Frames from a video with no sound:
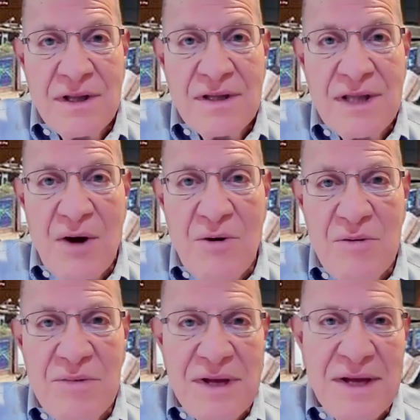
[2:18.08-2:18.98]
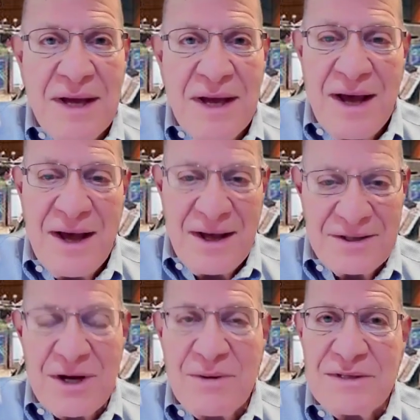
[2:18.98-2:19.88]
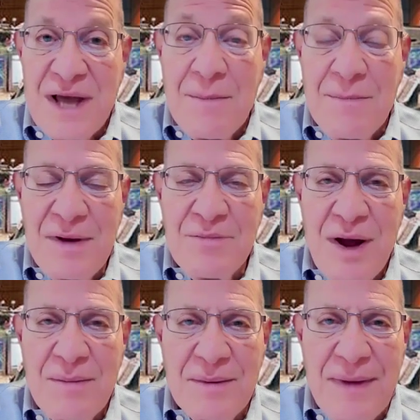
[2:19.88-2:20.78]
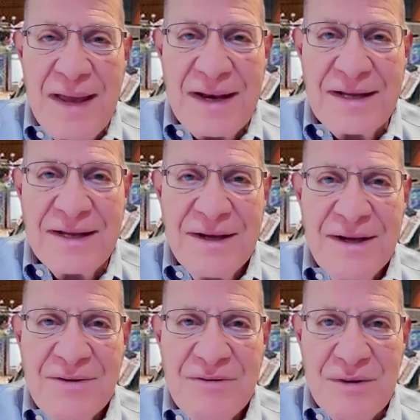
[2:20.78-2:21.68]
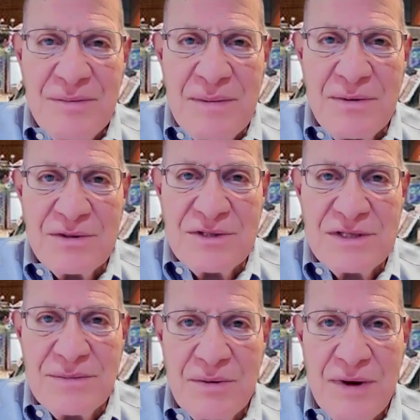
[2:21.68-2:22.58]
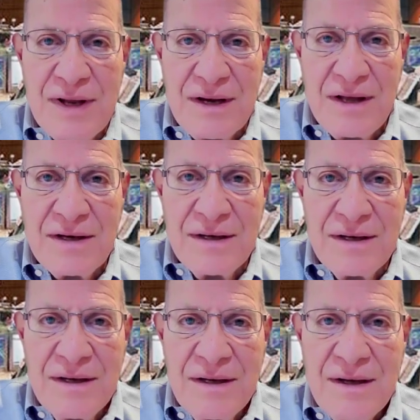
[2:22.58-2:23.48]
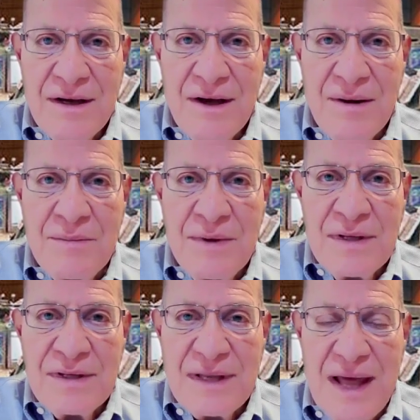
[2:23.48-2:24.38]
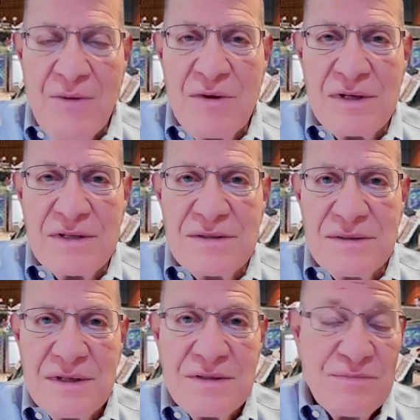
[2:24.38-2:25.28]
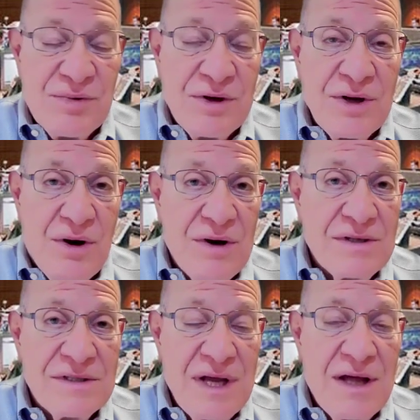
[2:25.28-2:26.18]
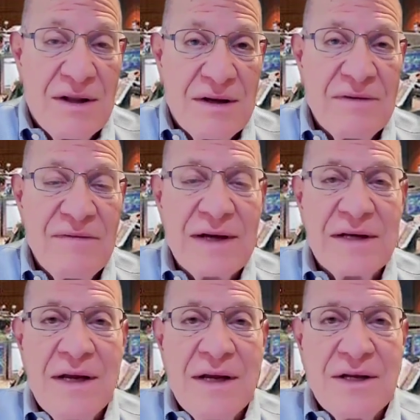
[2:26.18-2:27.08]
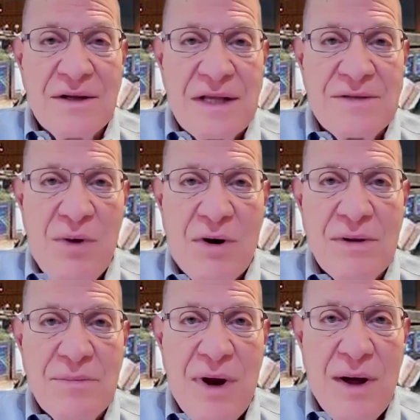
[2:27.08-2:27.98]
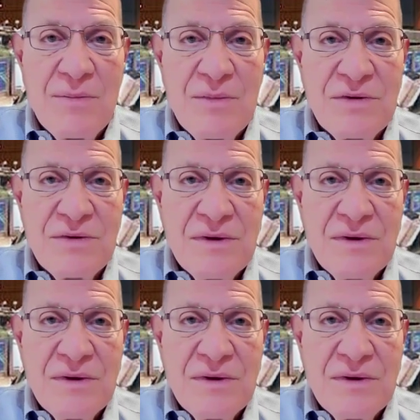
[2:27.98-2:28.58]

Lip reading: that would be, shall we say, a bit problematic for the people whose system it ran on. Now that one is pretty hard to tell, and in fact, that's part of the problem with